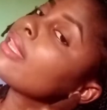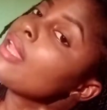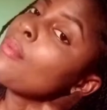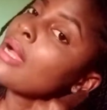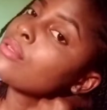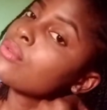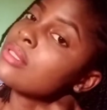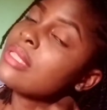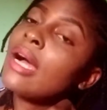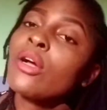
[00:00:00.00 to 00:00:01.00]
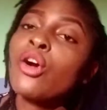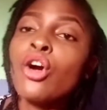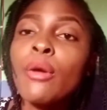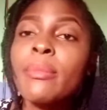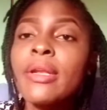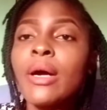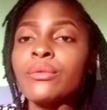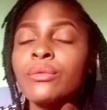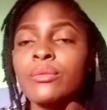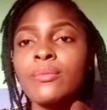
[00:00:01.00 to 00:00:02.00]
earwax will start coming out.
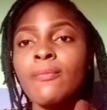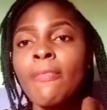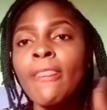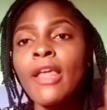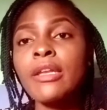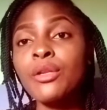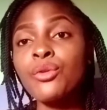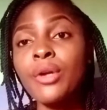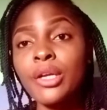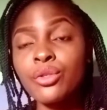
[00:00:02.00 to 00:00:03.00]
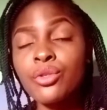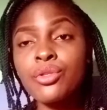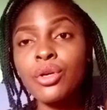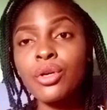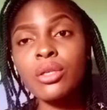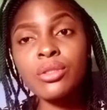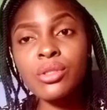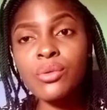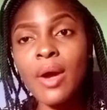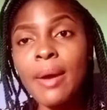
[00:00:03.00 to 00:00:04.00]
Then you can use your cotton
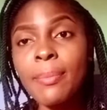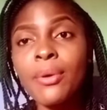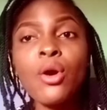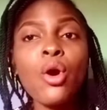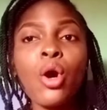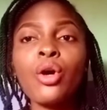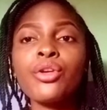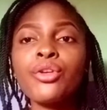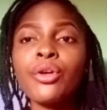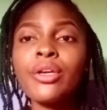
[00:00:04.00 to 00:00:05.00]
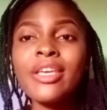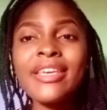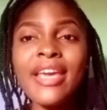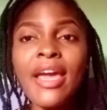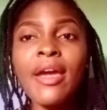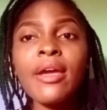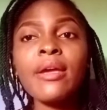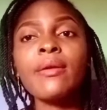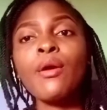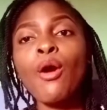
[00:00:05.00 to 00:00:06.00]
swab or your ear
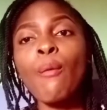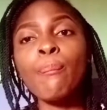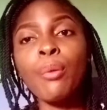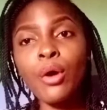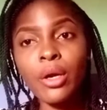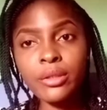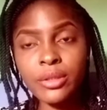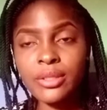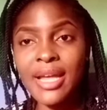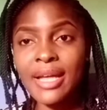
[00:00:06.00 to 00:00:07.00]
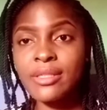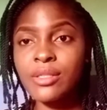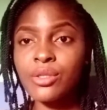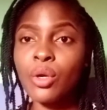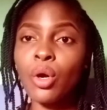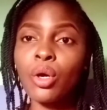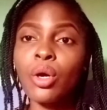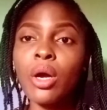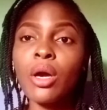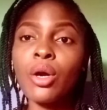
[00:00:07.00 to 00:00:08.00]
board, that's your
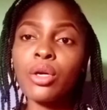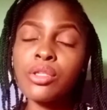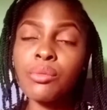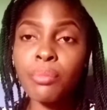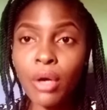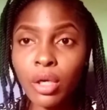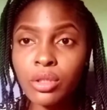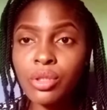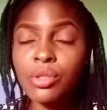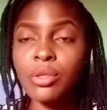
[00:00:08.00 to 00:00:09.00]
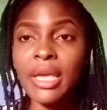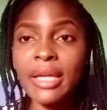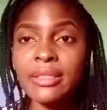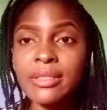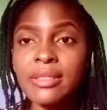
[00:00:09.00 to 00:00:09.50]
cotton board, to get